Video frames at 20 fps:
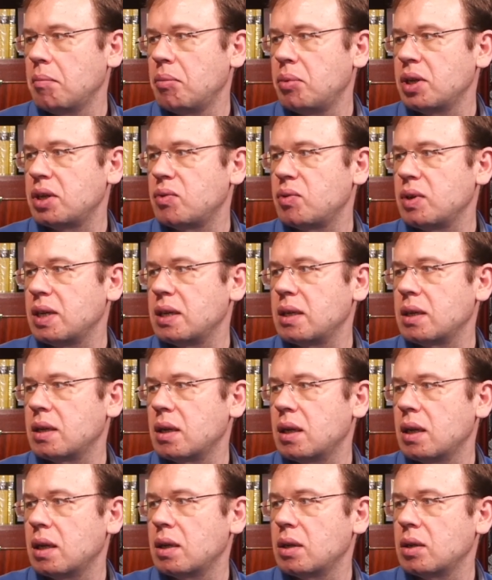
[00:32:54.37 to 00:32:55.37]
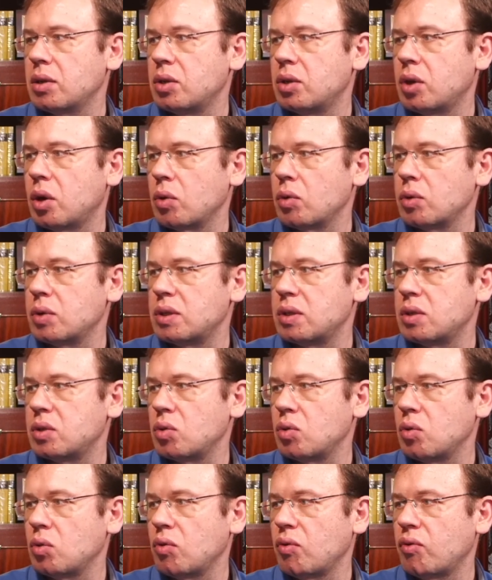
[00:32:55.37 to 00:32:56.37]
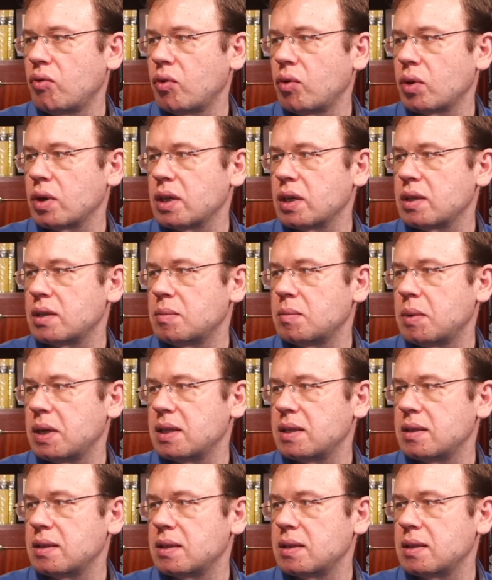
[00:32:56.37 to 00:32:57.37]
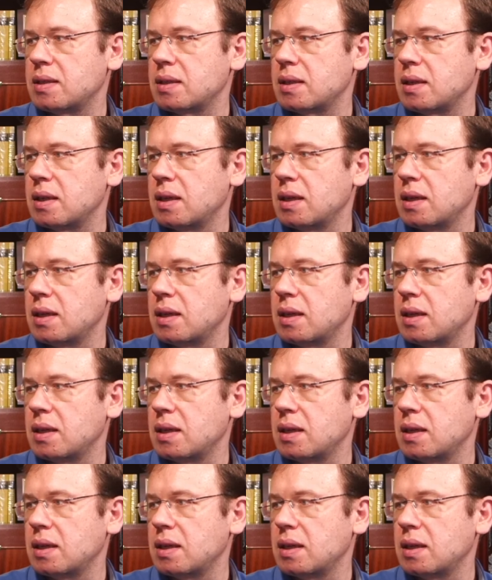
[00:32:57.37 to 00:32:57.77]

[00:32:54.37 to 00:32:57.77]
between those two Fourier spaces.